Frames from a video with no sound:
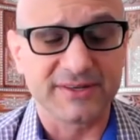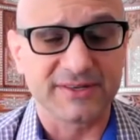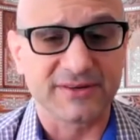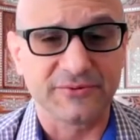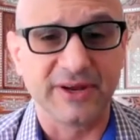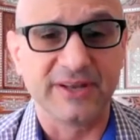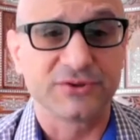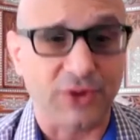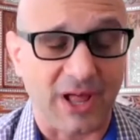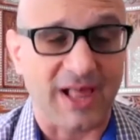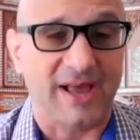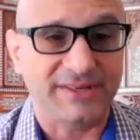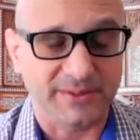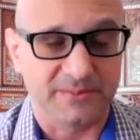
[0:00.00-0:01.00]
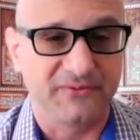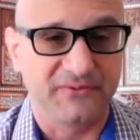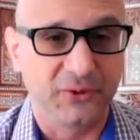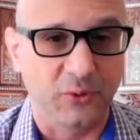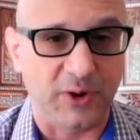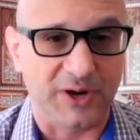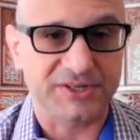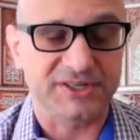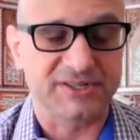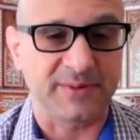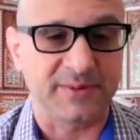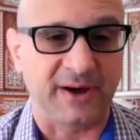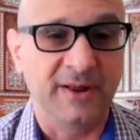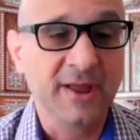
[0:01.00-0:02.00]
to, to read. And so I'll ask them a few questions
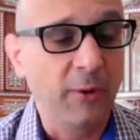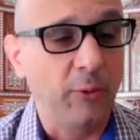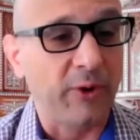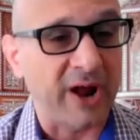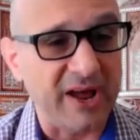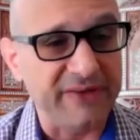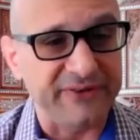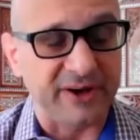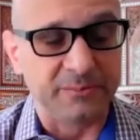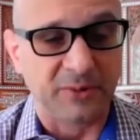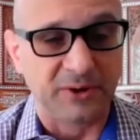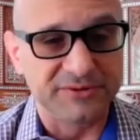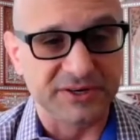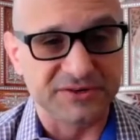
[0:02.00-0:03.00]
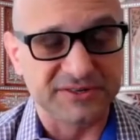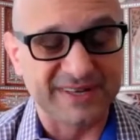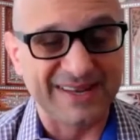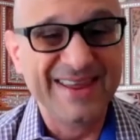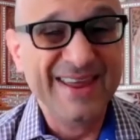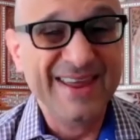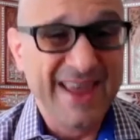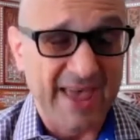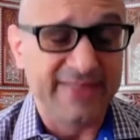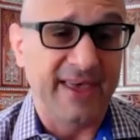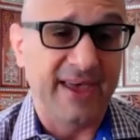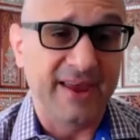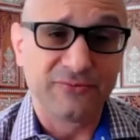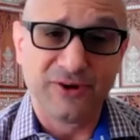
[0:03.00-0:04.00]
about what I found most interesting.
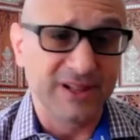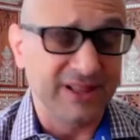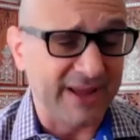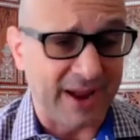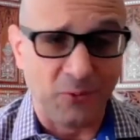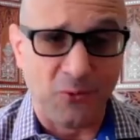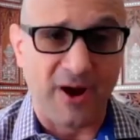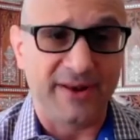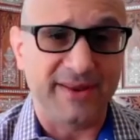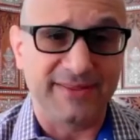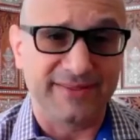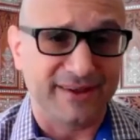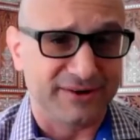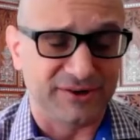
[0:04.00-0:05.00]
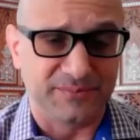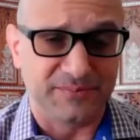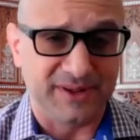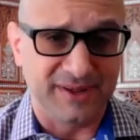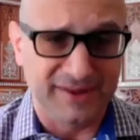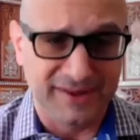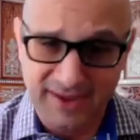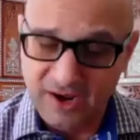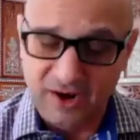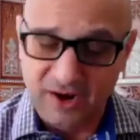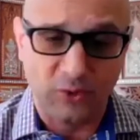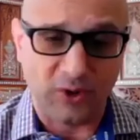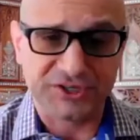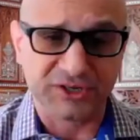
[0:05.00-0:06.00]
And then really I want there to be
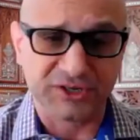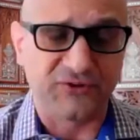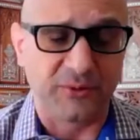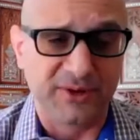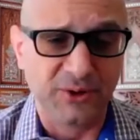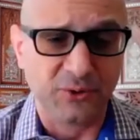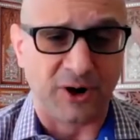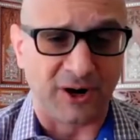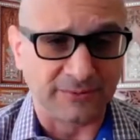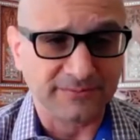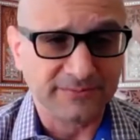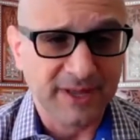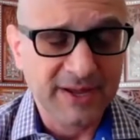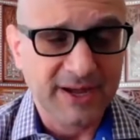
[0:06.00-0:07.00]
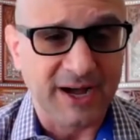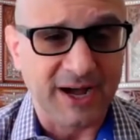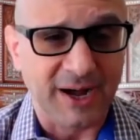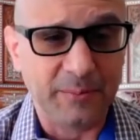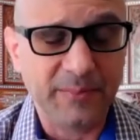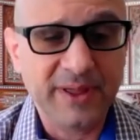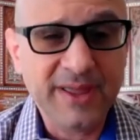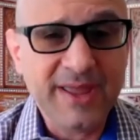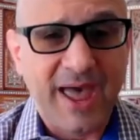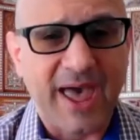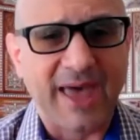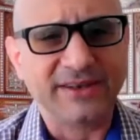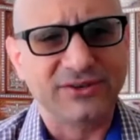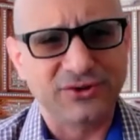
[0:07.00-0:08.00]
questions from you all. Um,
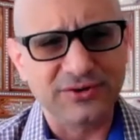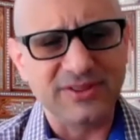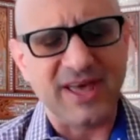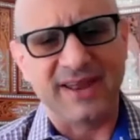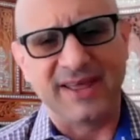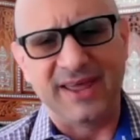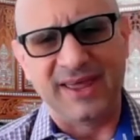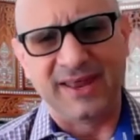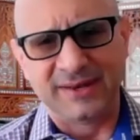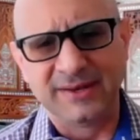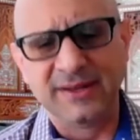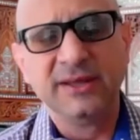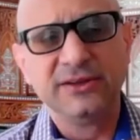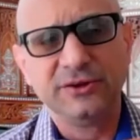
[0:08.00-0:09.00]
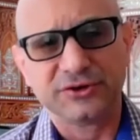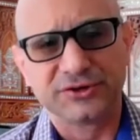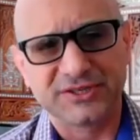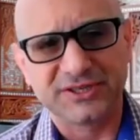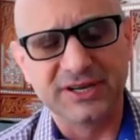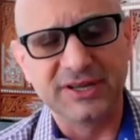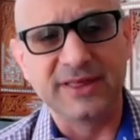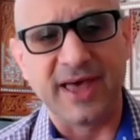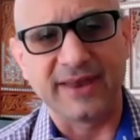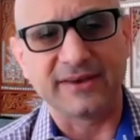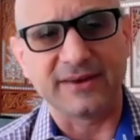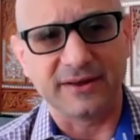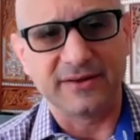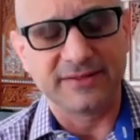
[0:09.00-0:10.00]
and to that end, you'll see
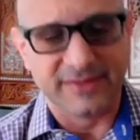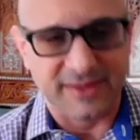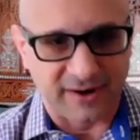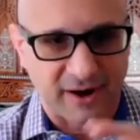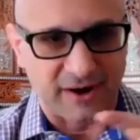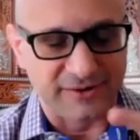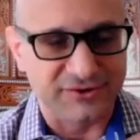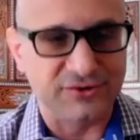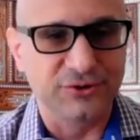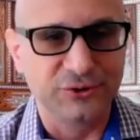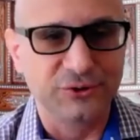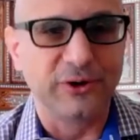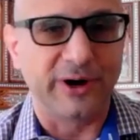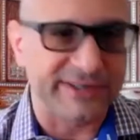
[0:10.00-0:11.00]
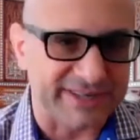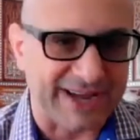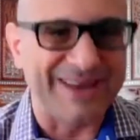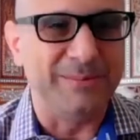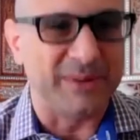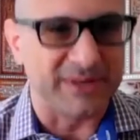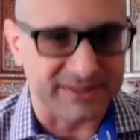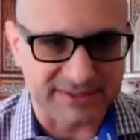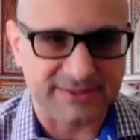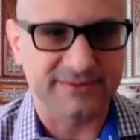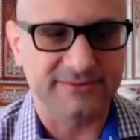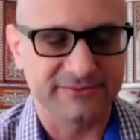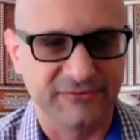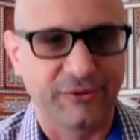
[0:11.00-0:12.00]
that there are two
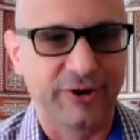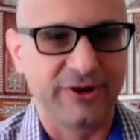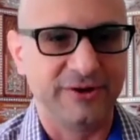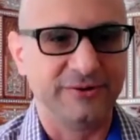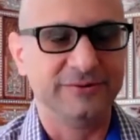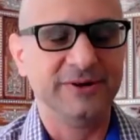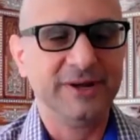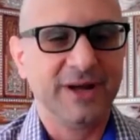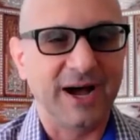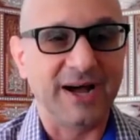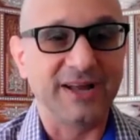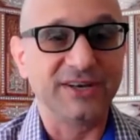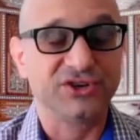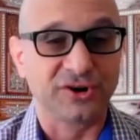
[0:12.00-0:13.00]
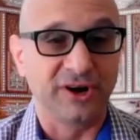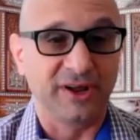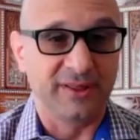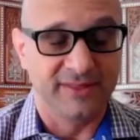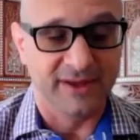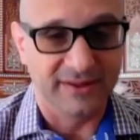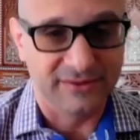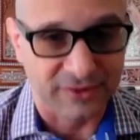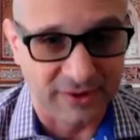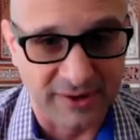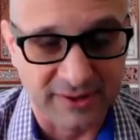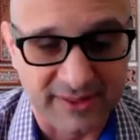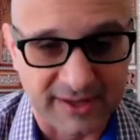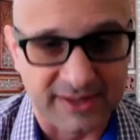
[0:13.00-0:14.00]
assignments for you uh, during, the,
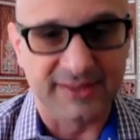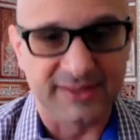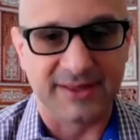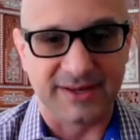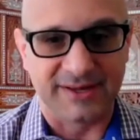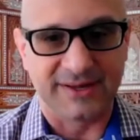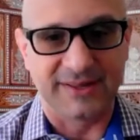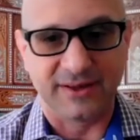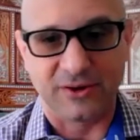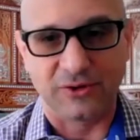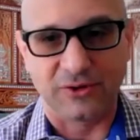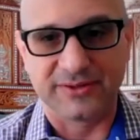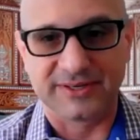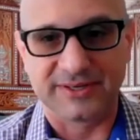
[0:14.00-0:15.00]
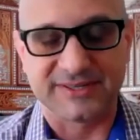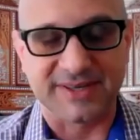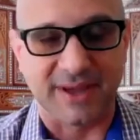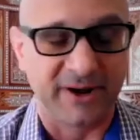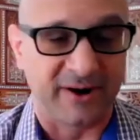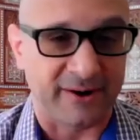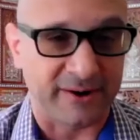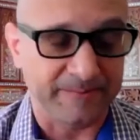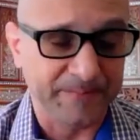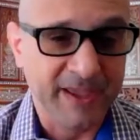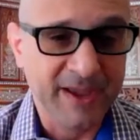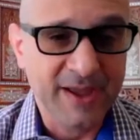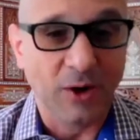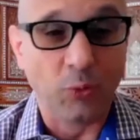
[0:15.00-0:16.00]
during the, the, the seminar.
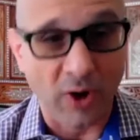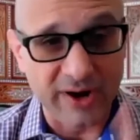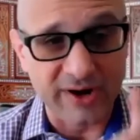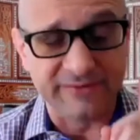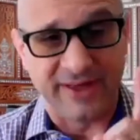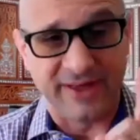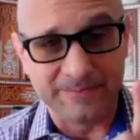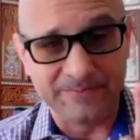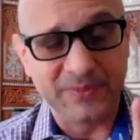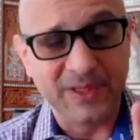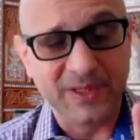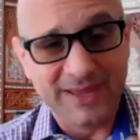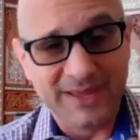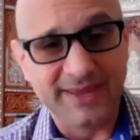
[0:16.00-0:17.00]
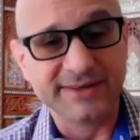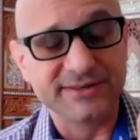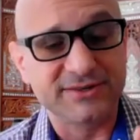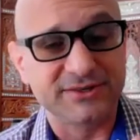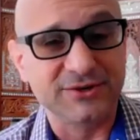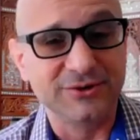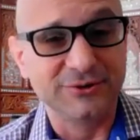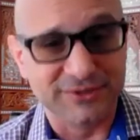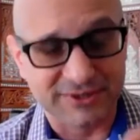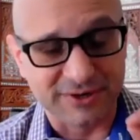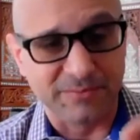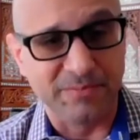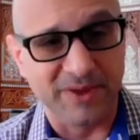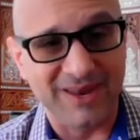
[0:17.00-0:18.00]
One of them is to
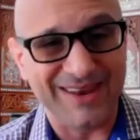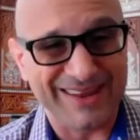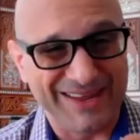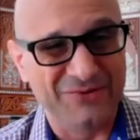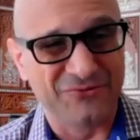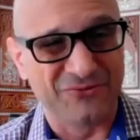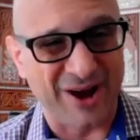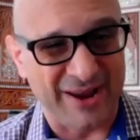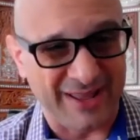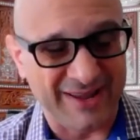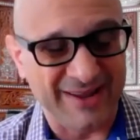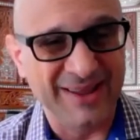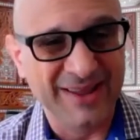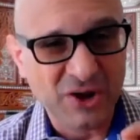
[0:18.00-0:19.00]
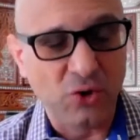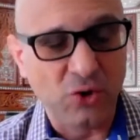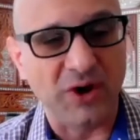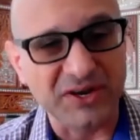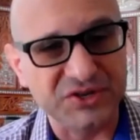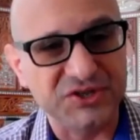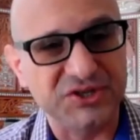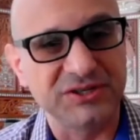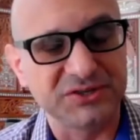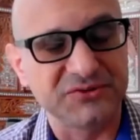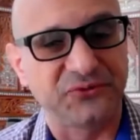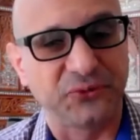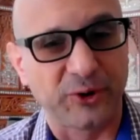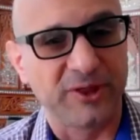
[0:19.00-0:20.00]
submit in writing
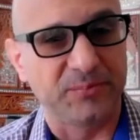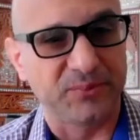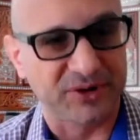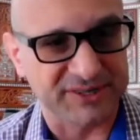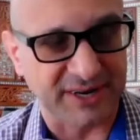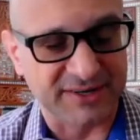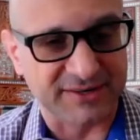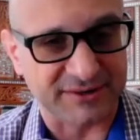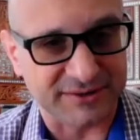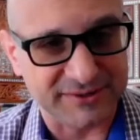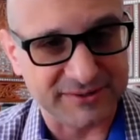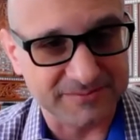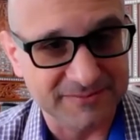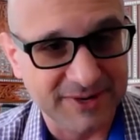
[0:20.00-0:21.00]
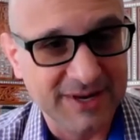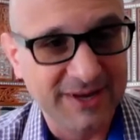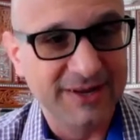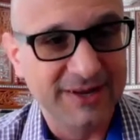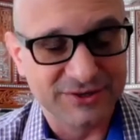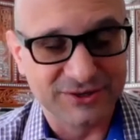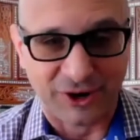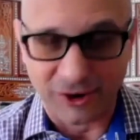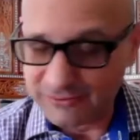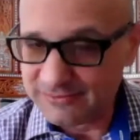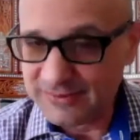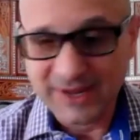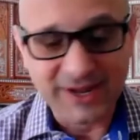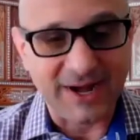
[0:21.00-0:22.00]
questions for the presenters.
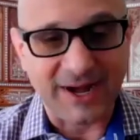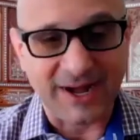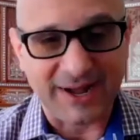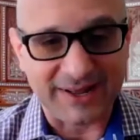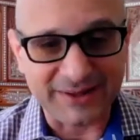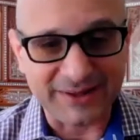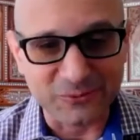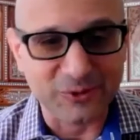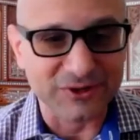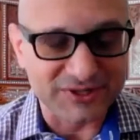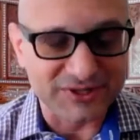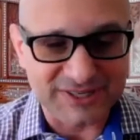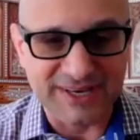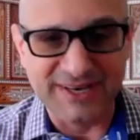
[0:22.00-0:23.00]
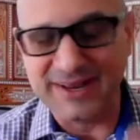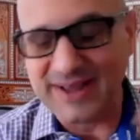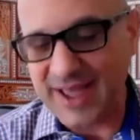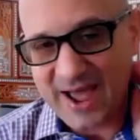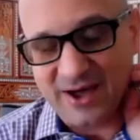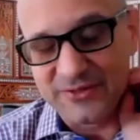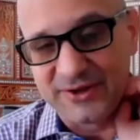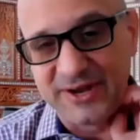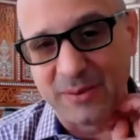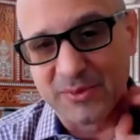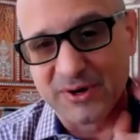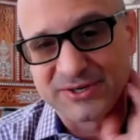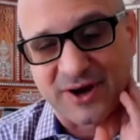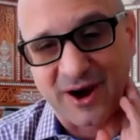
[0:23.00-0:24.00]
So uh, we'll see how the
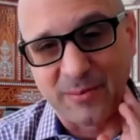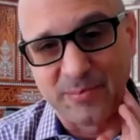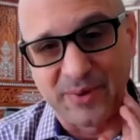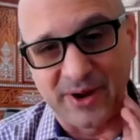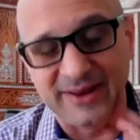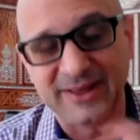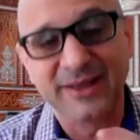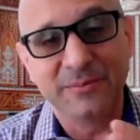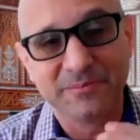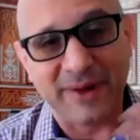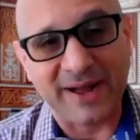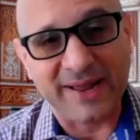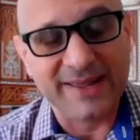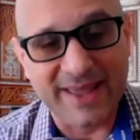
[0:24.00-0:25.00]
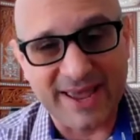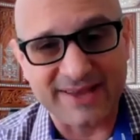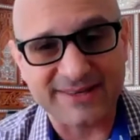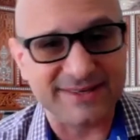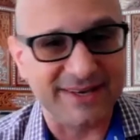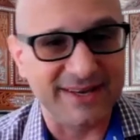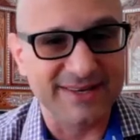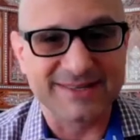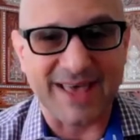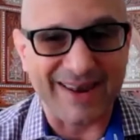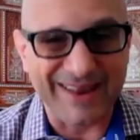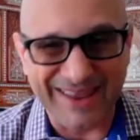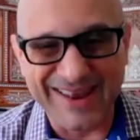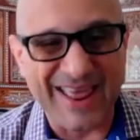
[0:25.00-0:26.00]
numbers are, but my guess is
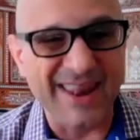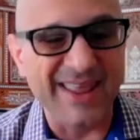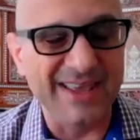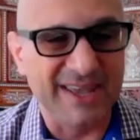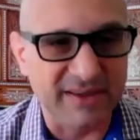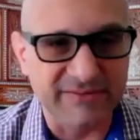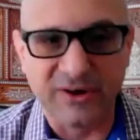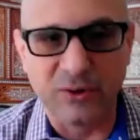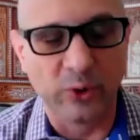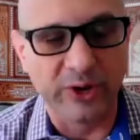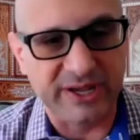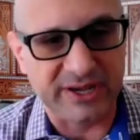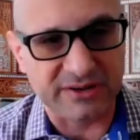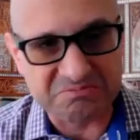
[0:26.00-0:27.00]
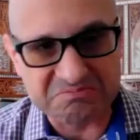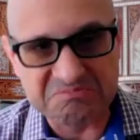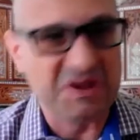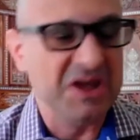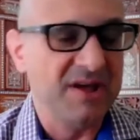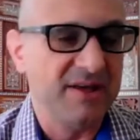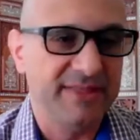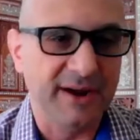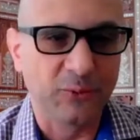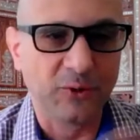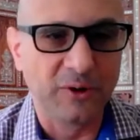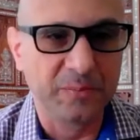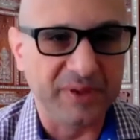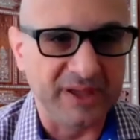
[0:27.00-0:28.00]
that in any given week, there
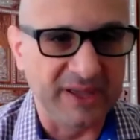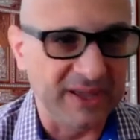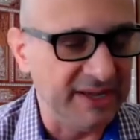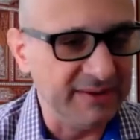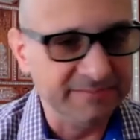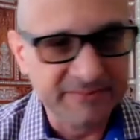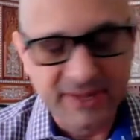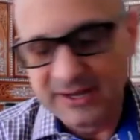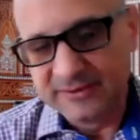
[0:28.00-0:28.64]
will be